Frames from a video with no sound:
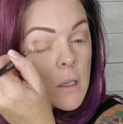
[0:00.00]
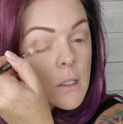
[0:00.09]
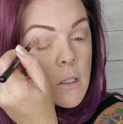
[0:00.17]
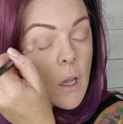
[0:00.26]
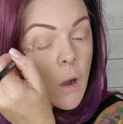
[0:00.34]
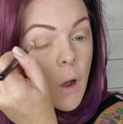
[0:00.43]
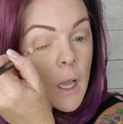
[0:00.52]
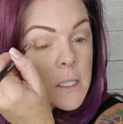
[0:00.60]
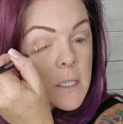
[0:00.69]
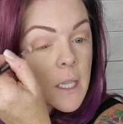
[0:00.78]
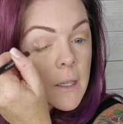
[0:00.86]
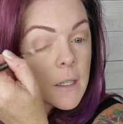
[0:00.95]
So I
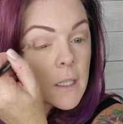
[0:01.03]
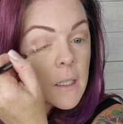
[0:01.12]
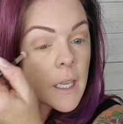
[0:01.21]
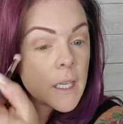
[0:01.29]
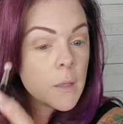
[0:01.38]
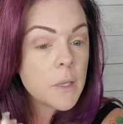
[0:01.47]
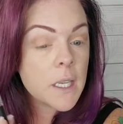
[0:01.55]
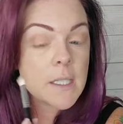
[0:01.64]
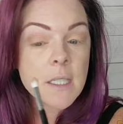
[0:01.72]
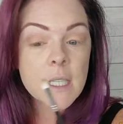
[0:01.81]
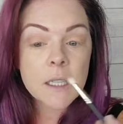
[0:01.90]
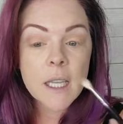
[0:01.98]
sent the lady,
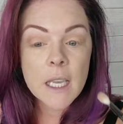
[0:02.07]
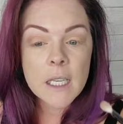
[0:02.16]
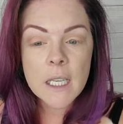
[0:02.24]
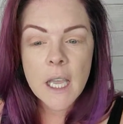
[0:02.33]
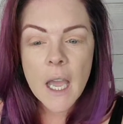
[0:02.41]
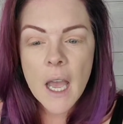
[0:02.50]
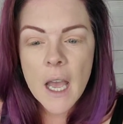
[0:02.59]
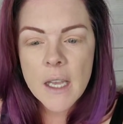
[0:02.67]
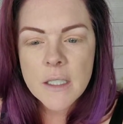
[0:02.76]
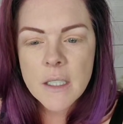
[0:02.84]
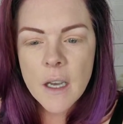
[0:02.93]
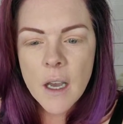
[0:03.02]
because the lady
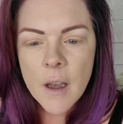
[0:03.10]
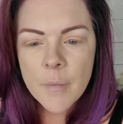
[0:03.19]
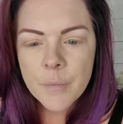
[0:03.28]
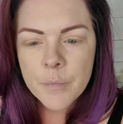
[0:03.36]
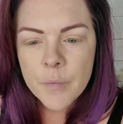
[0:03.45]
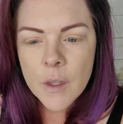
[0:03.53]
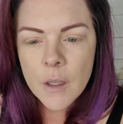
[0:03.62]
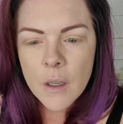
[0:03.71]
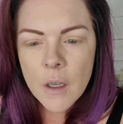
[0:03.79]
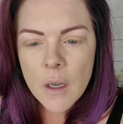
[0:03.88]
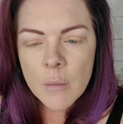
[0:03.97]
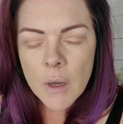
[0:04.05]
has, my
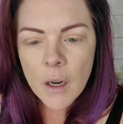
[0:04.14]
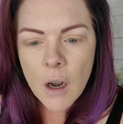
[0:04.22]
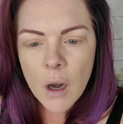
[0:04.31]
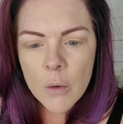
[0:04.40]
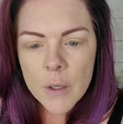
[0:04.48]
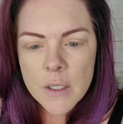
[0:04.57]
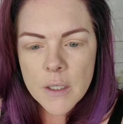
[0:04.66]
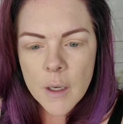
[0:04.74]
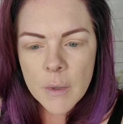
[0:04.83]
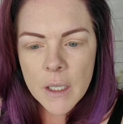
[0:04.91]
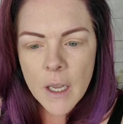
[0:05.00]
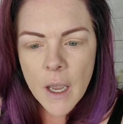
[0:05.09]
always
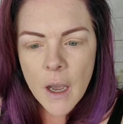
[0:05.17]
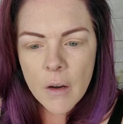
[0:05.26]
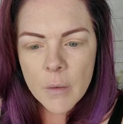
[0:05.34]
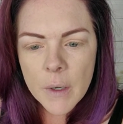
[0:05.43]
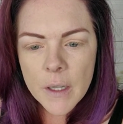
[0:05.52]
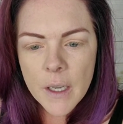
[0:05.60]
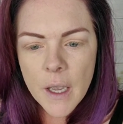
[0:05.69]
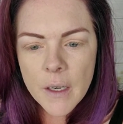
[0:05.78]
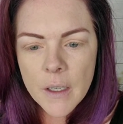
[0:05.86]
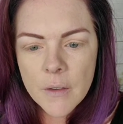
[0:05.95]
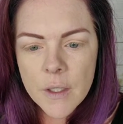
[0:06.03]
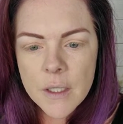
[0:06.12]
coming out by the
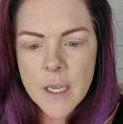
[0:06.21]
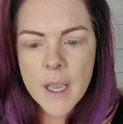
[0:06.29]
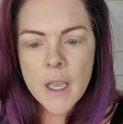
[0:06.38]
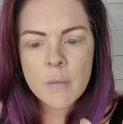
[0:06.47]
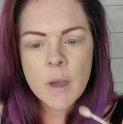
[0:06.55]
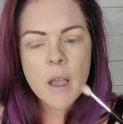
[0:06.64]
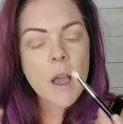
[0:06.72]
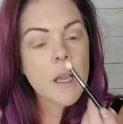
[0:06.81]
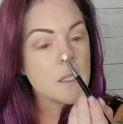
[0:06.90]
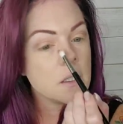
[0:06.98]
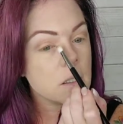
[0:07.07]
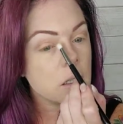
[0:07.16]
end of the day and my
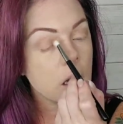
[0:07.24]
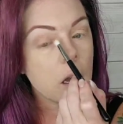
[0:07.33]
eyes.